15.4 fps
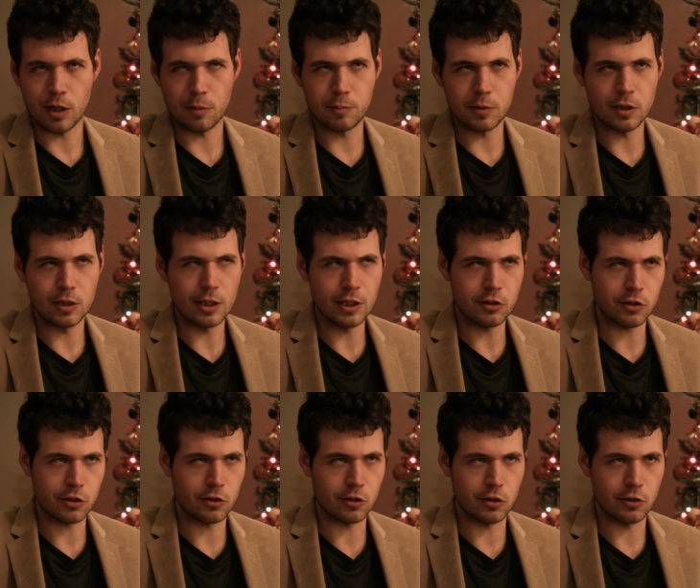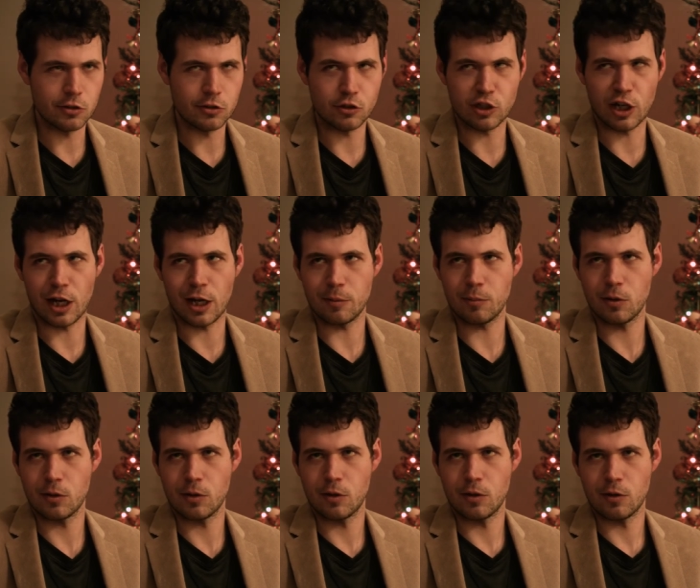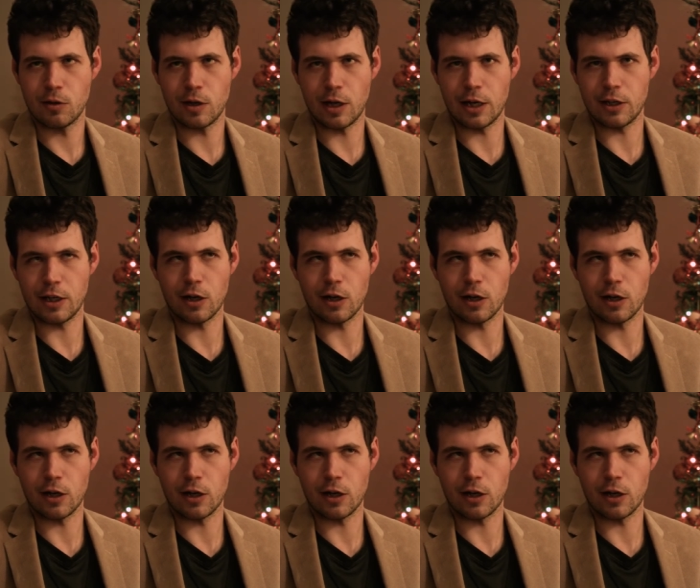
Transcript: a political jab at